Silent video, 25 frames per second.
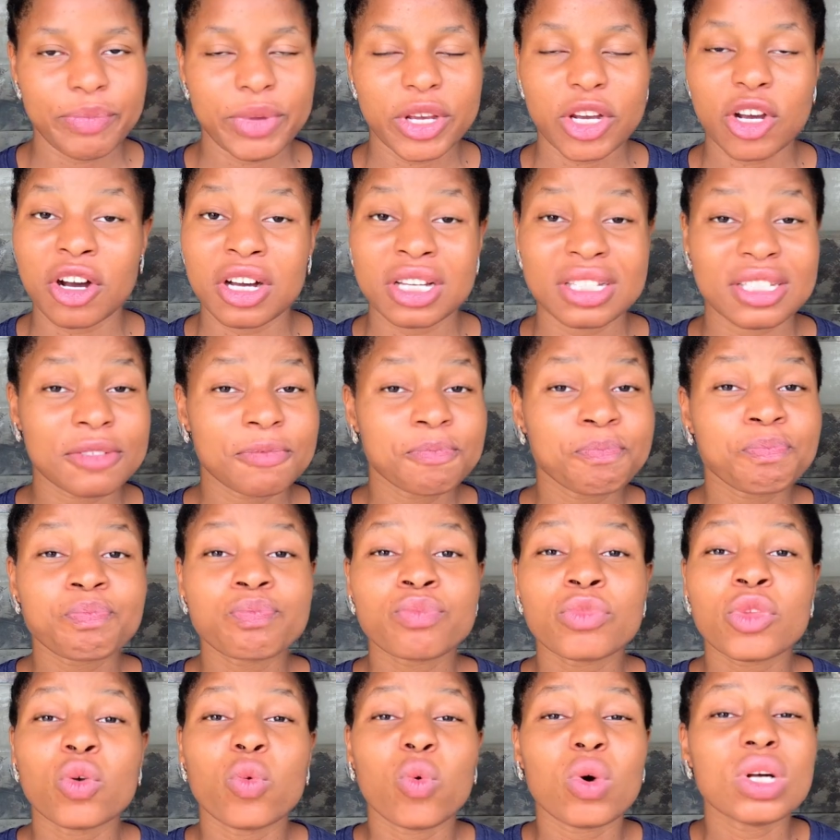because
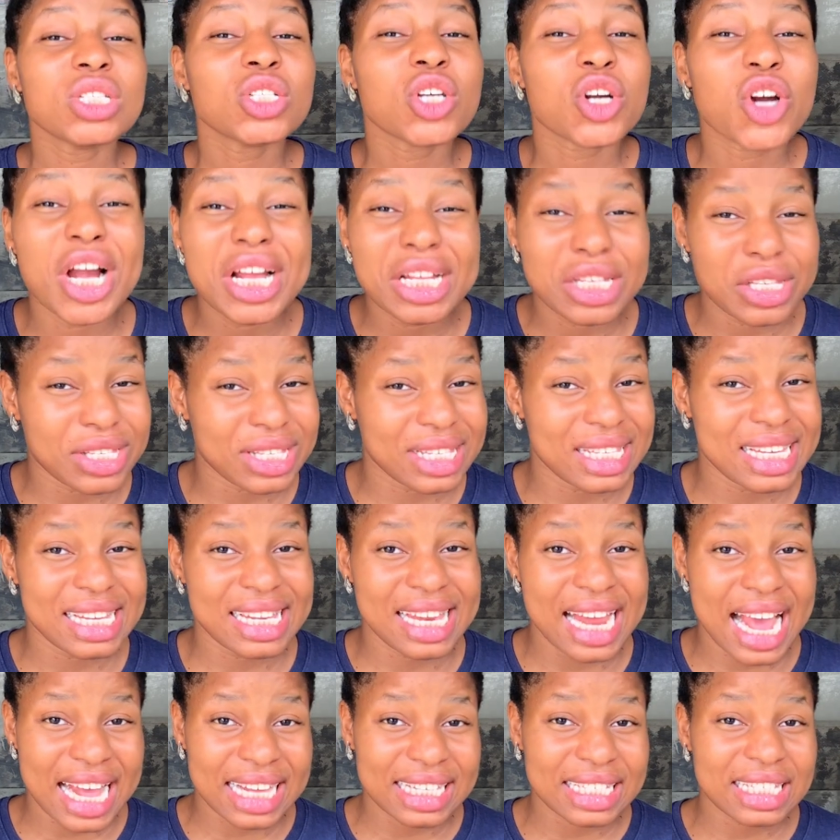what you're going to see
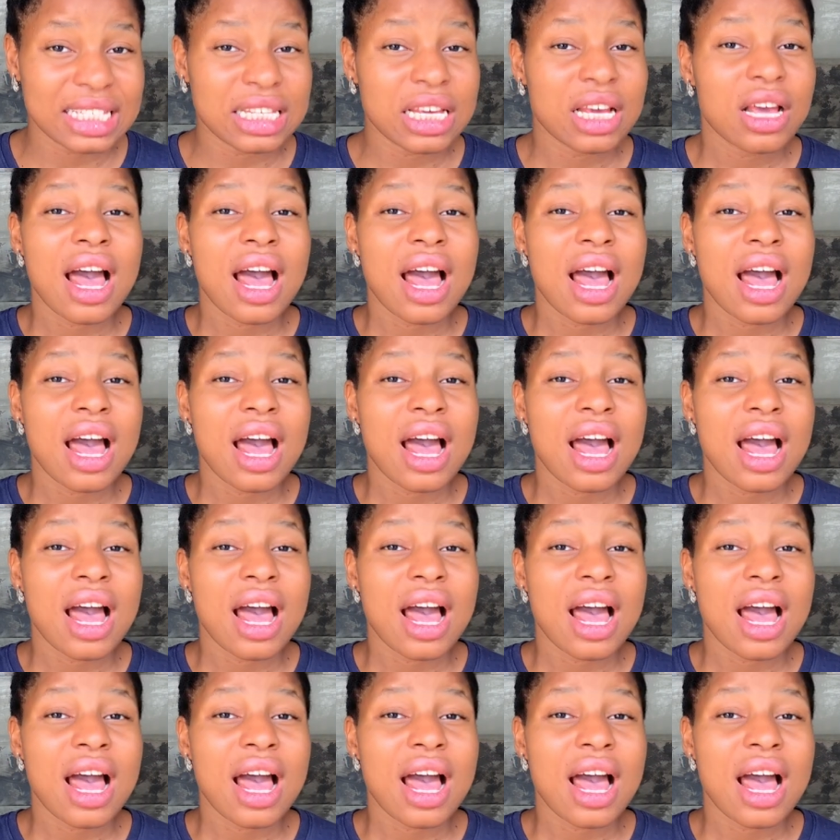next,